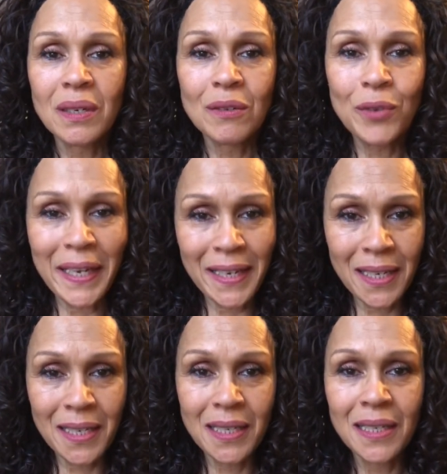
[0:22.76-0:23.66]

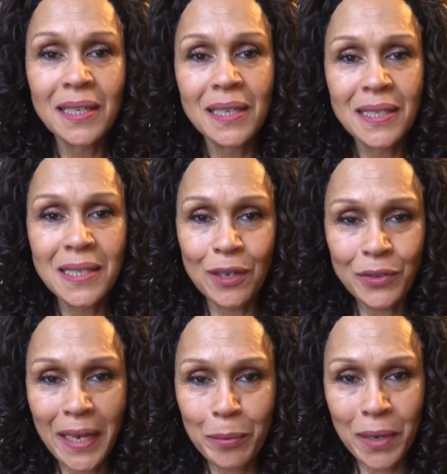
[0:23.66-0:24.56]
regular
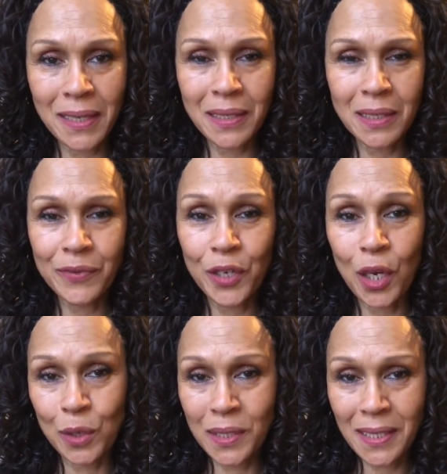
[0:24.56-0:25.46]
self-care practice for your
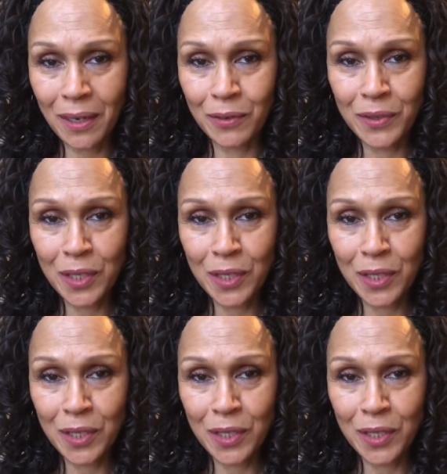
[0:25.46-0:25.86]
own self.